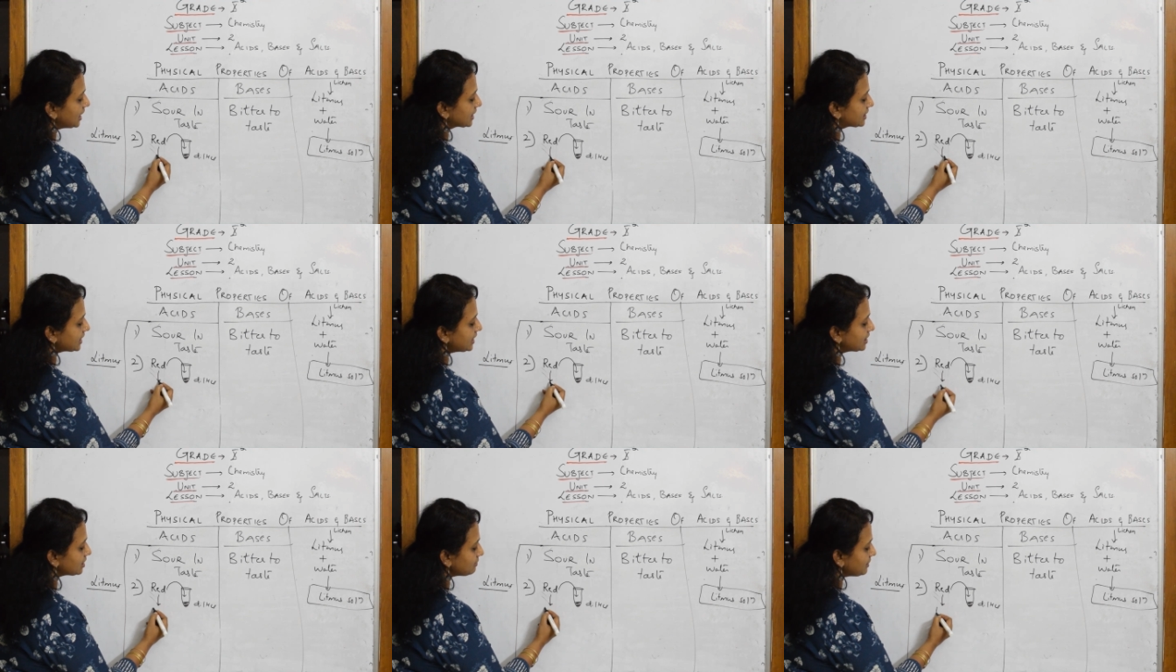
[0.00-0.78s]

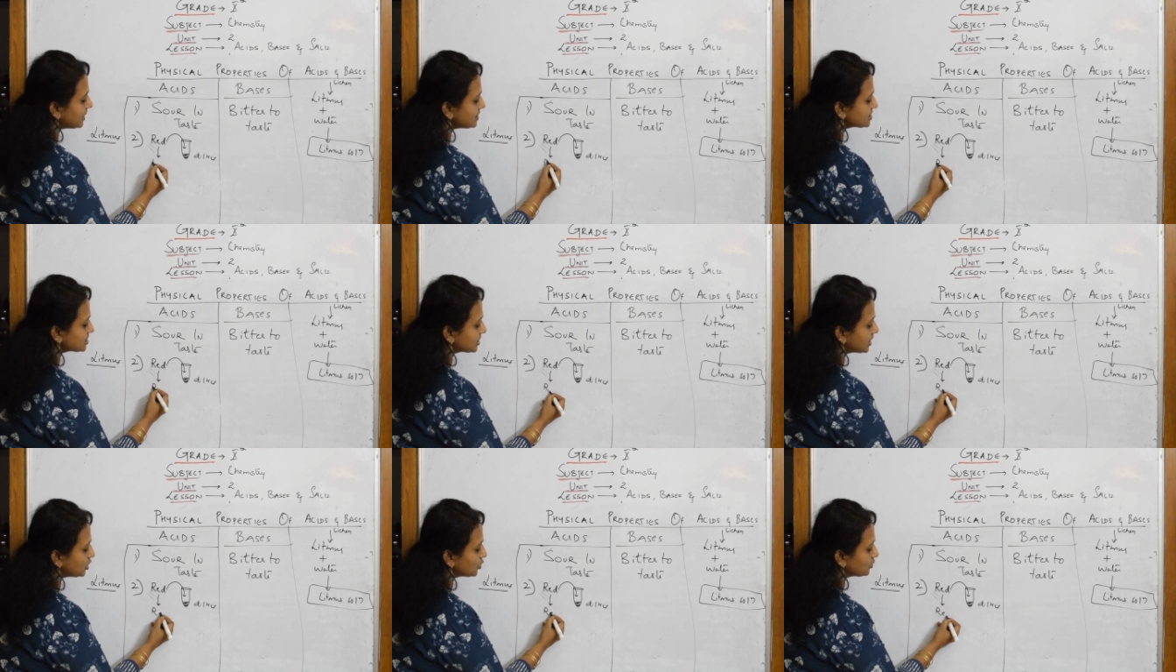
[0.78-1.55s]
red remains
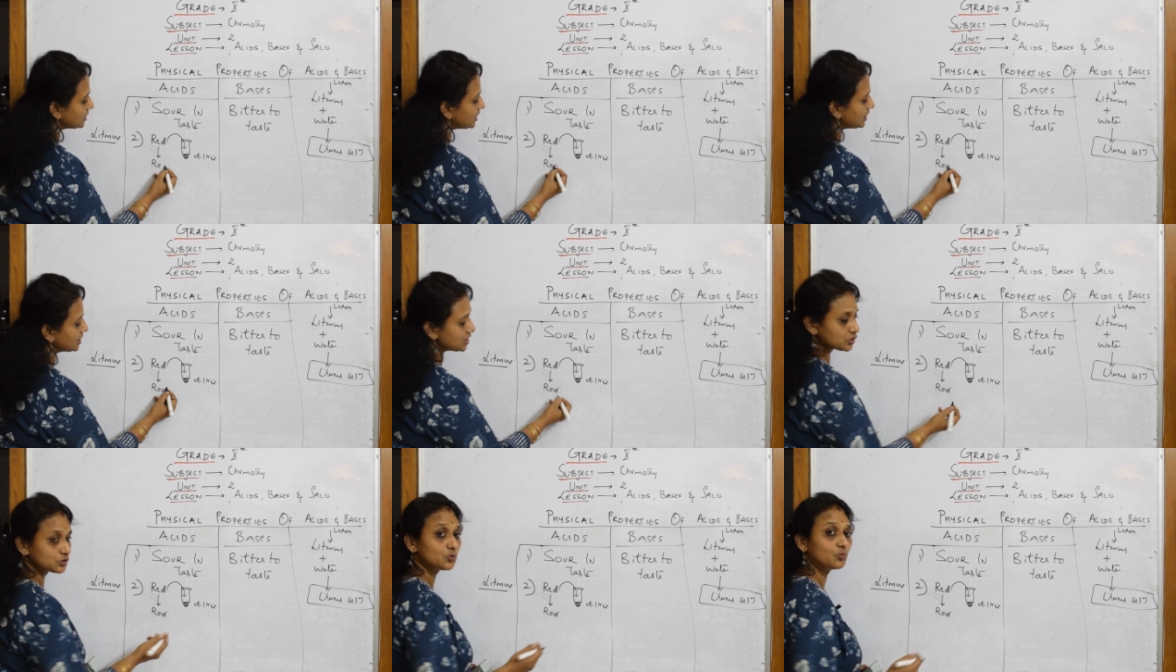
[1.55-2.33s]
red only.
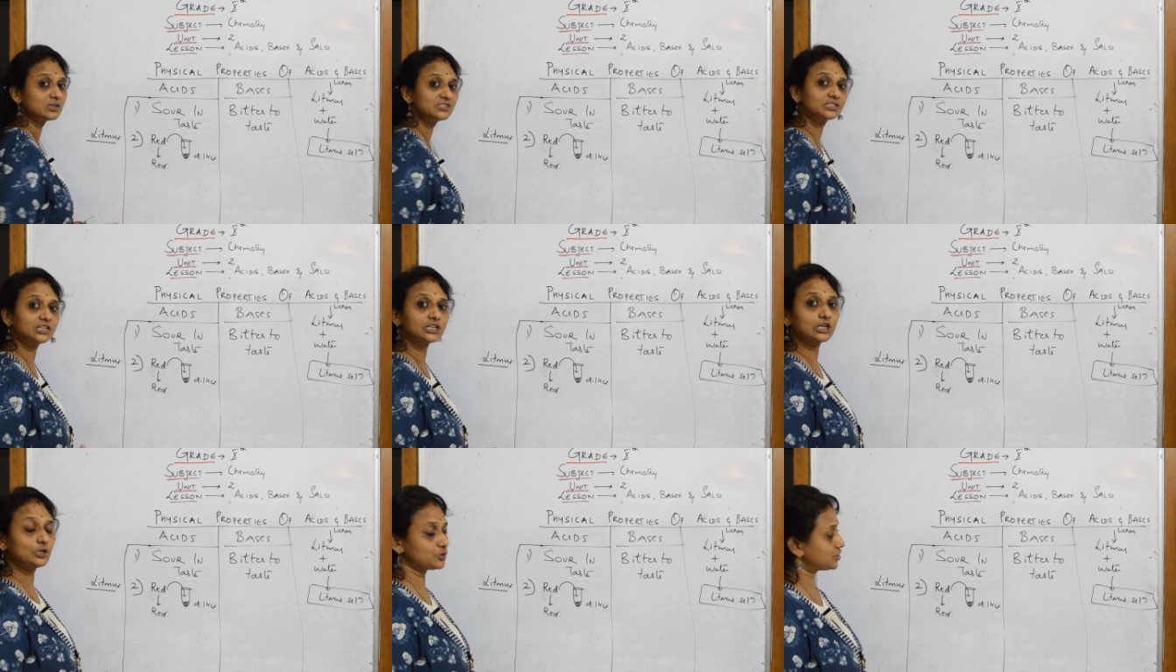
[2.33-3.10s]
So what is the
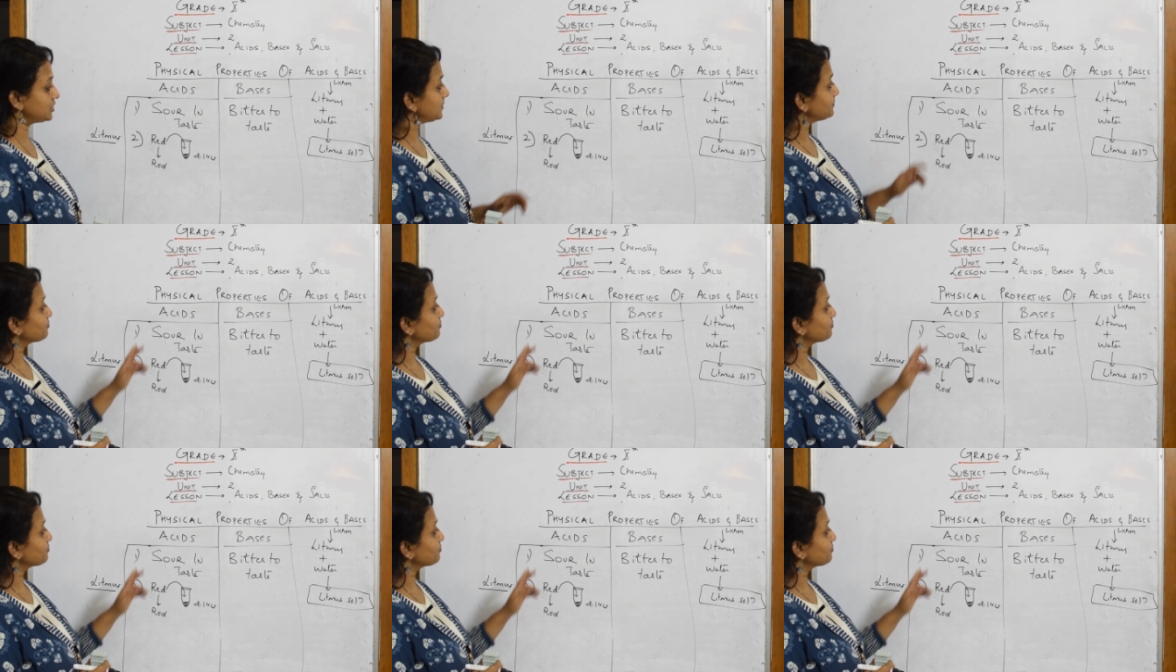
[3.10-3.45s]
conclusion?